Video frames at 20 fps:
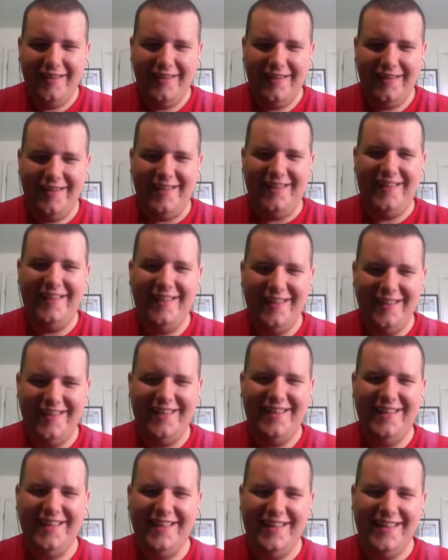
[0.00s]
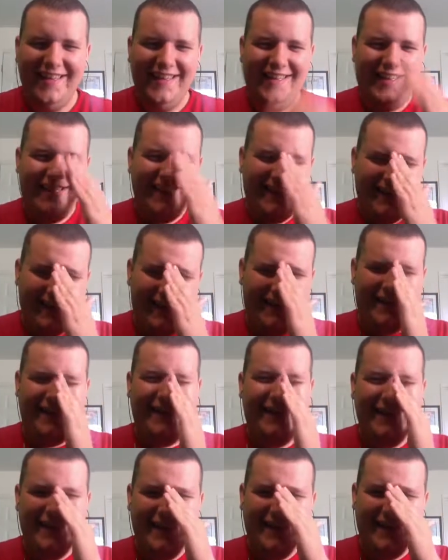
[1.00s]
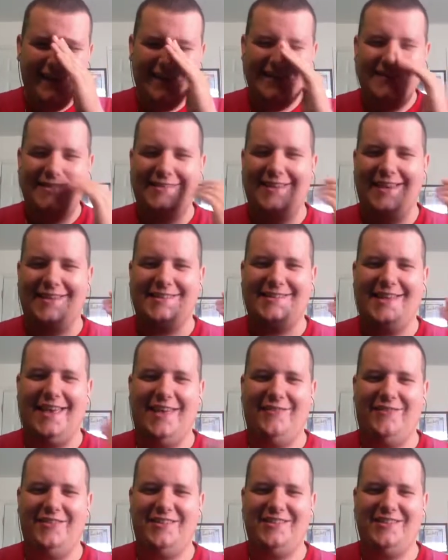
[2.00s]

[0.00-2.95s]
a small to be any threat. Sexy after